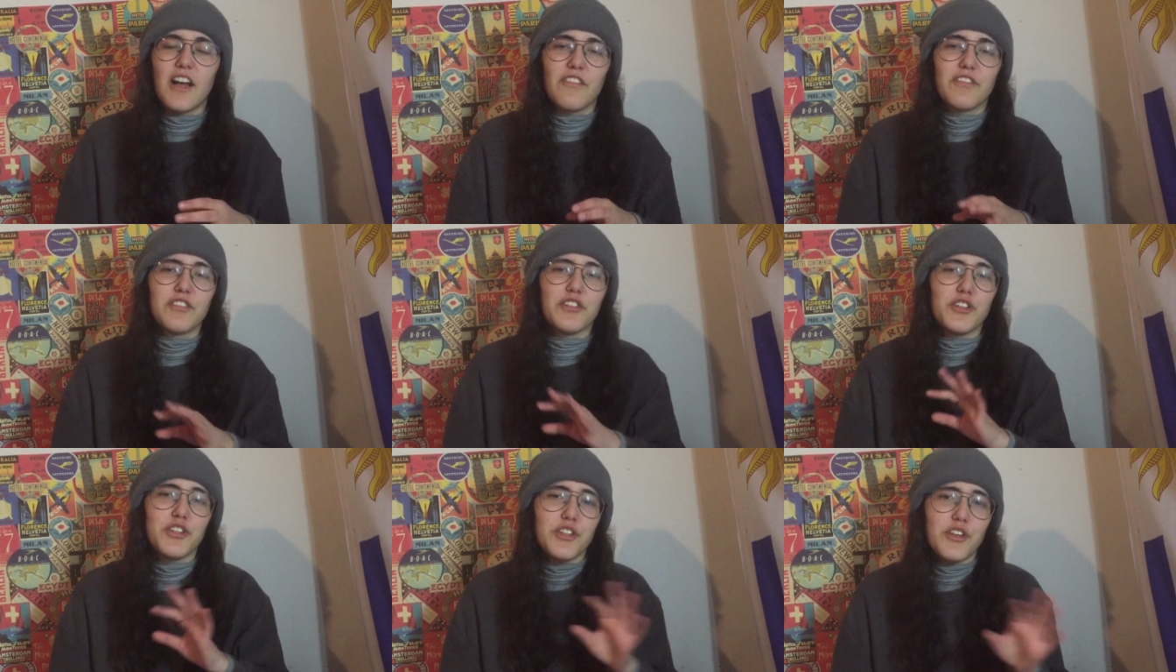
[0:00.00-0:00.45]

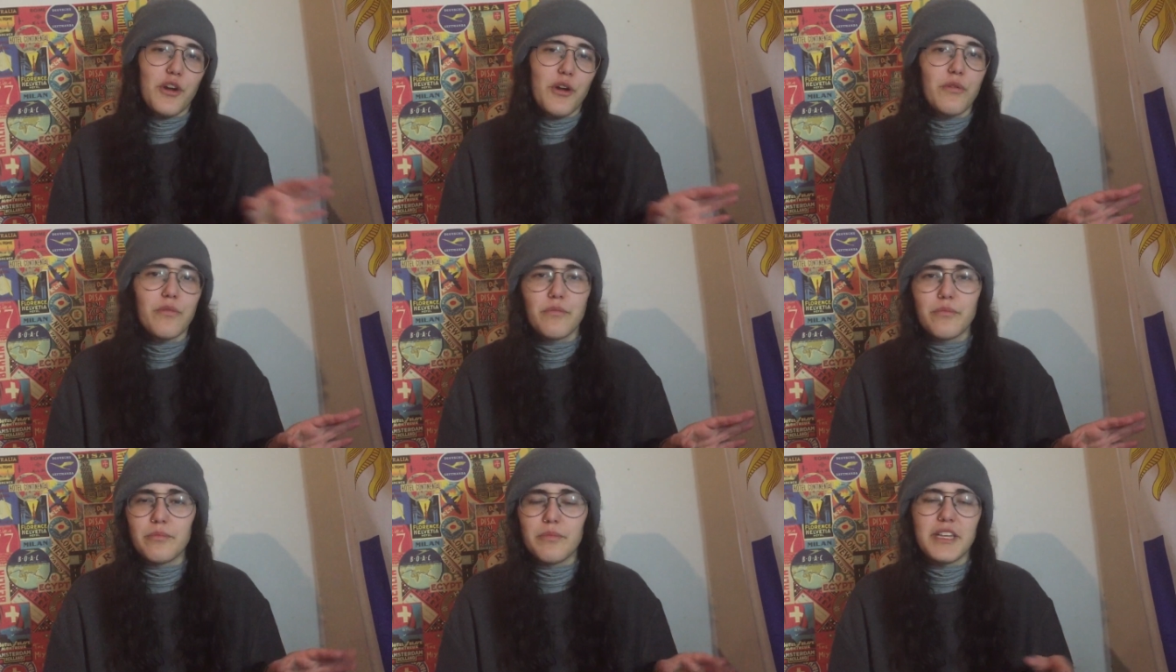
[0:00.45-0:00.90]
have
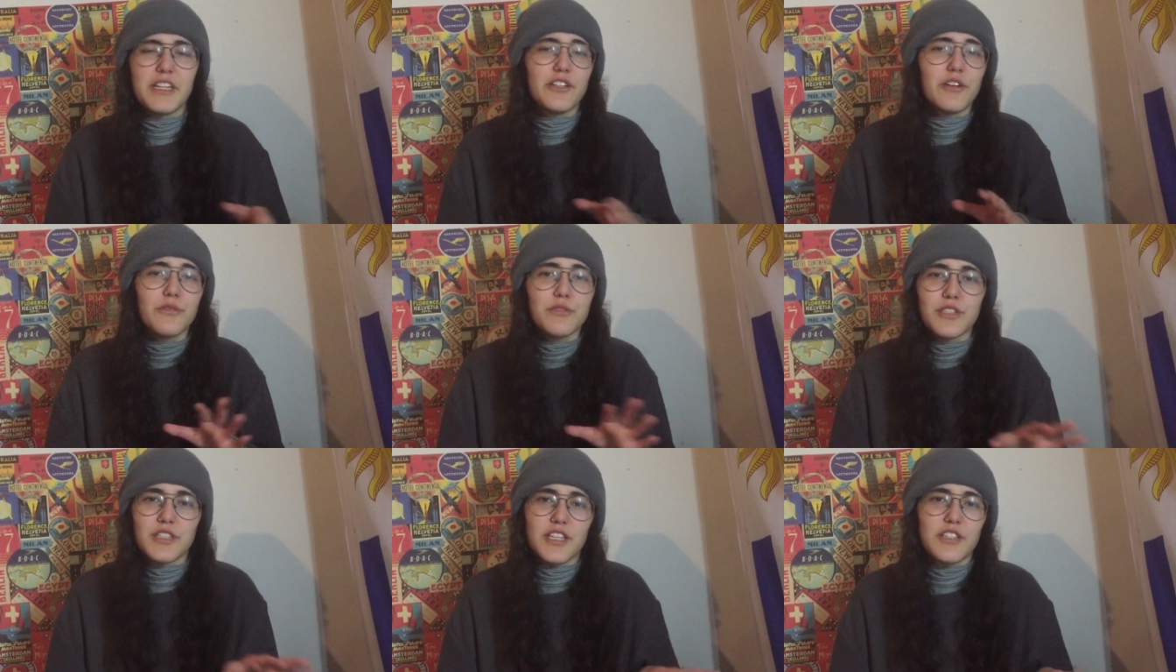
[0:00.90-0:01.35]
no make
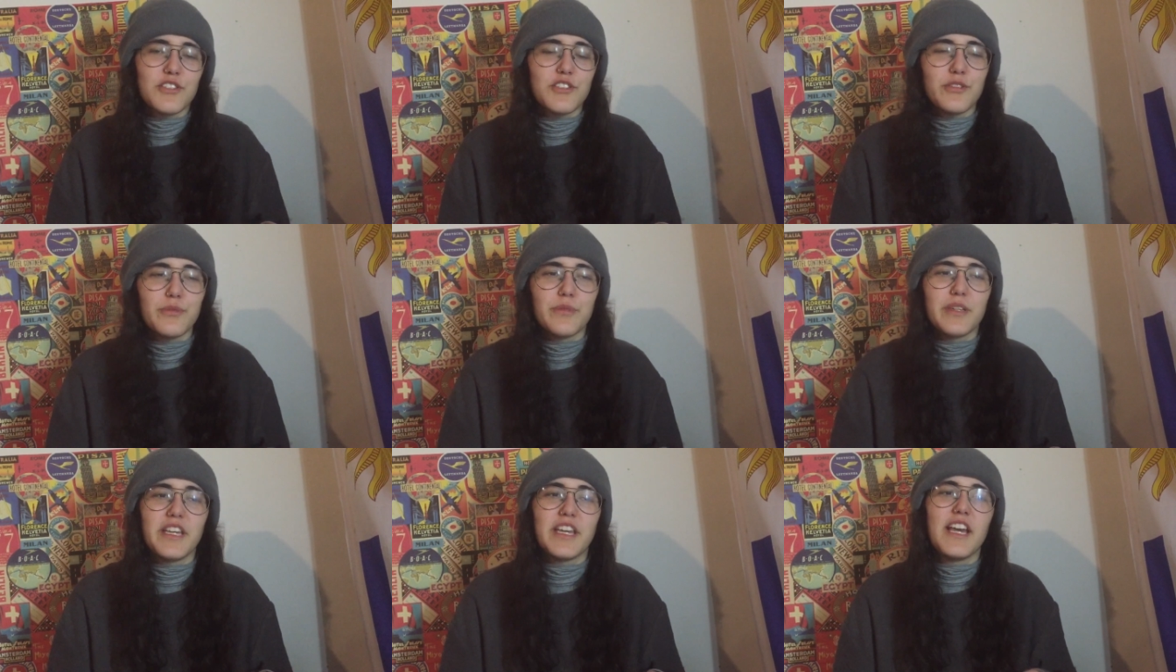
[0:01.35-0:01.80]
no sense
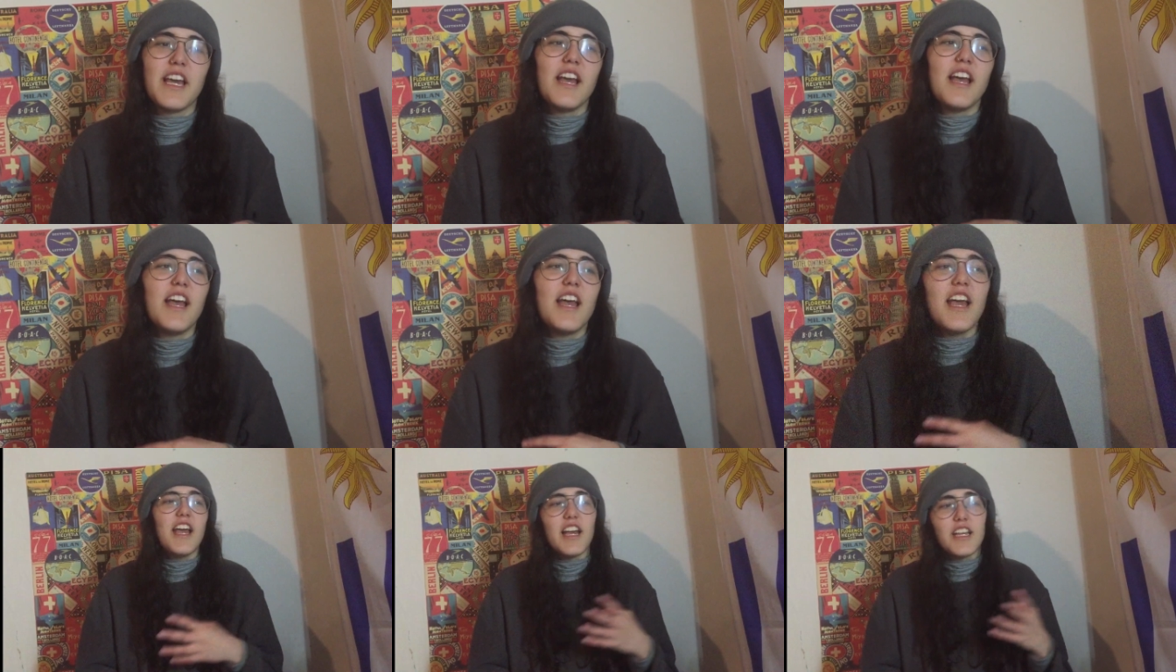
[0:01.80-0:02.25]
to me,
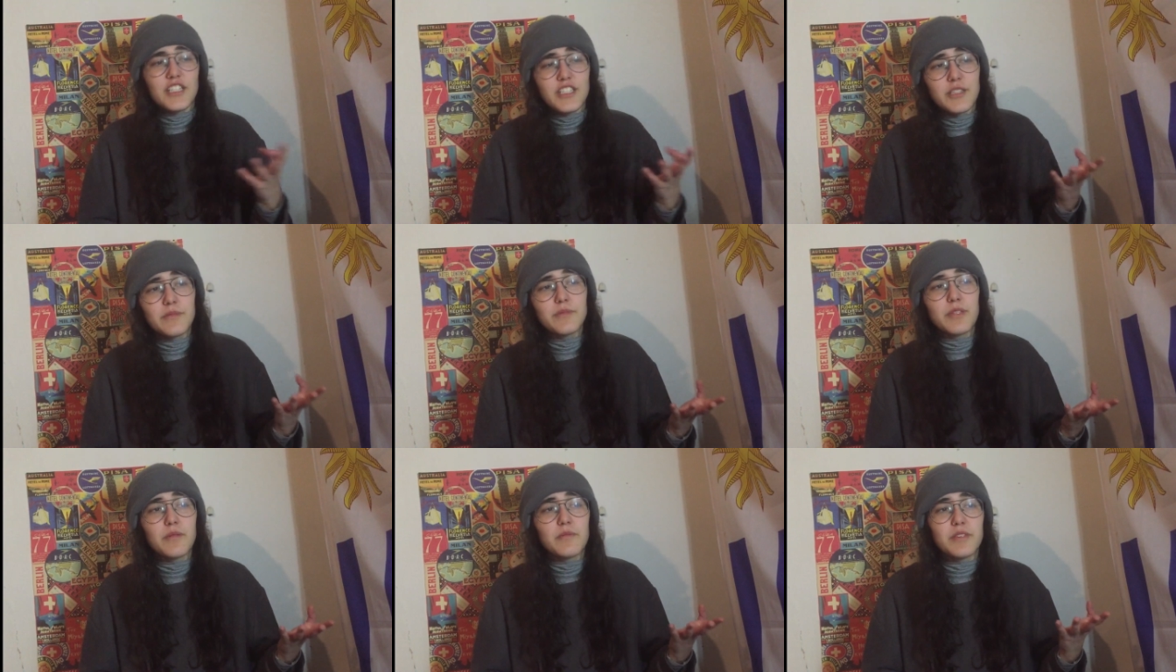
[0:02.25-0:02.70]
and
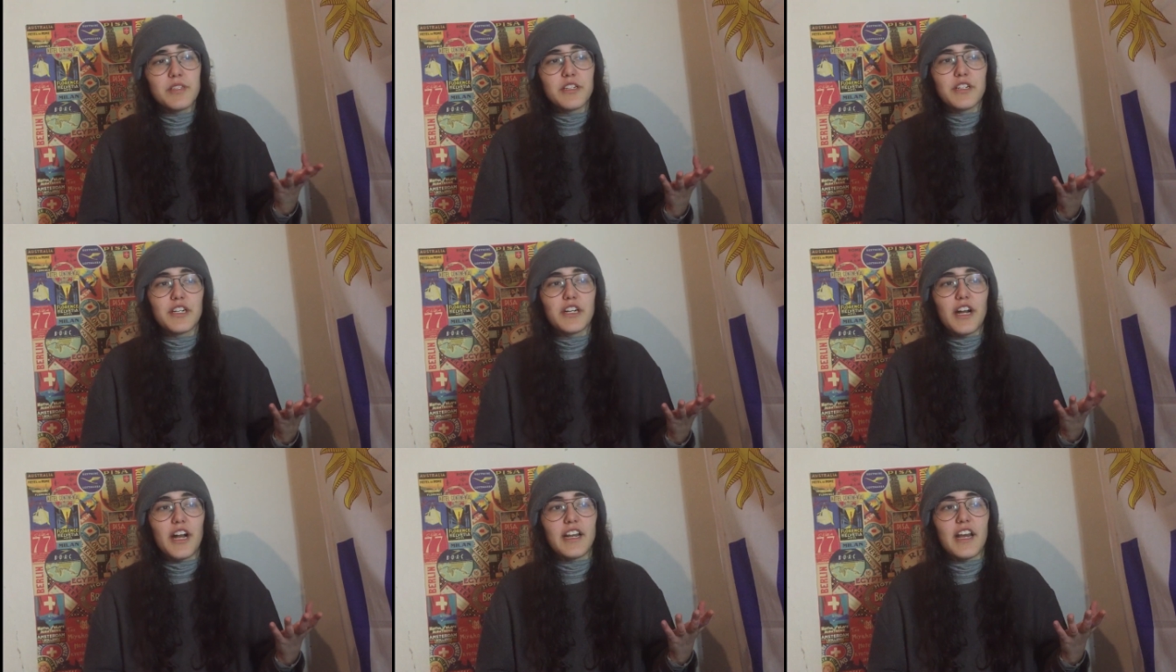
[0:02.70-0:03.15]
sometimes
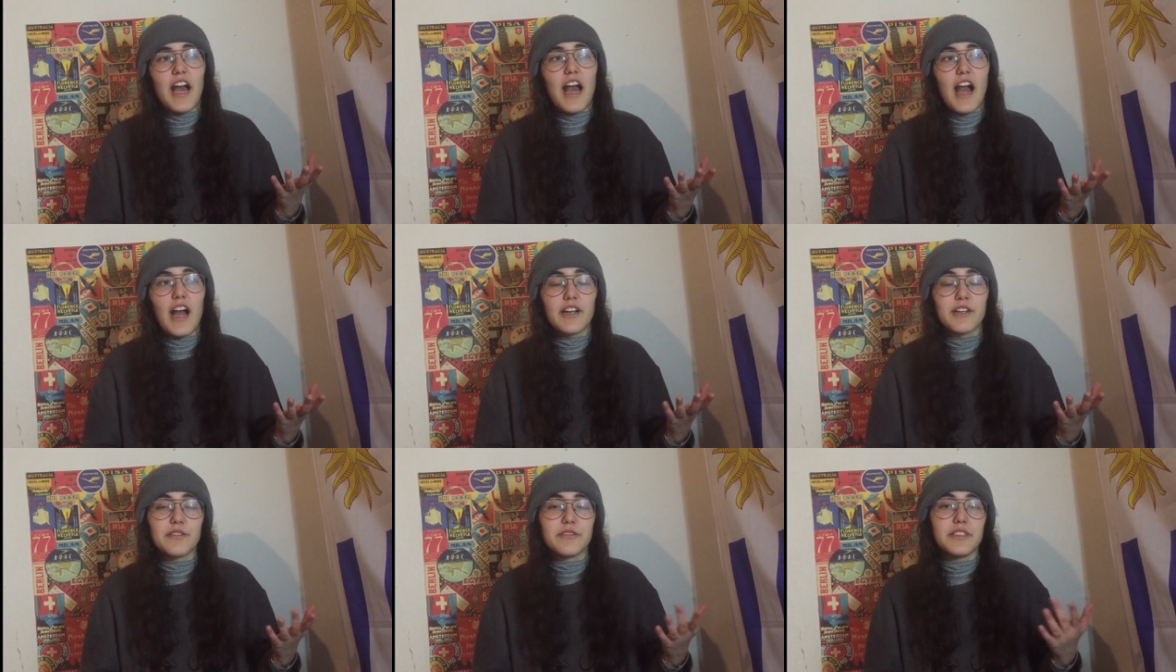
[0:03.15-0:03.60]
they're kind of
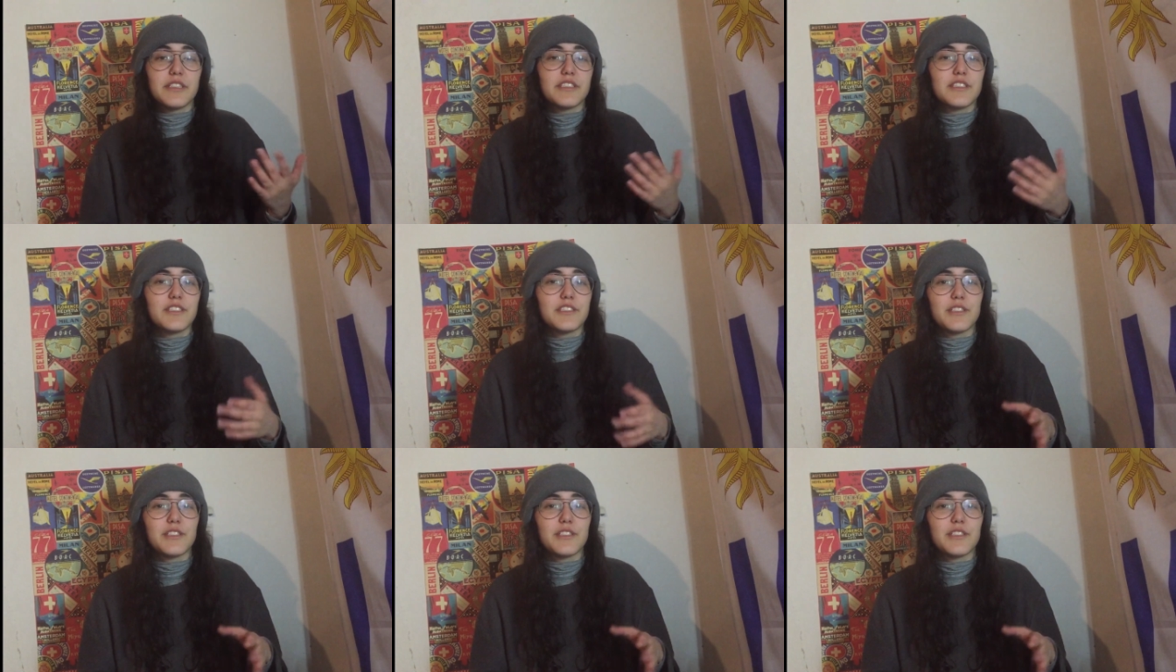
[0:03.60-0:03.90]
accurate.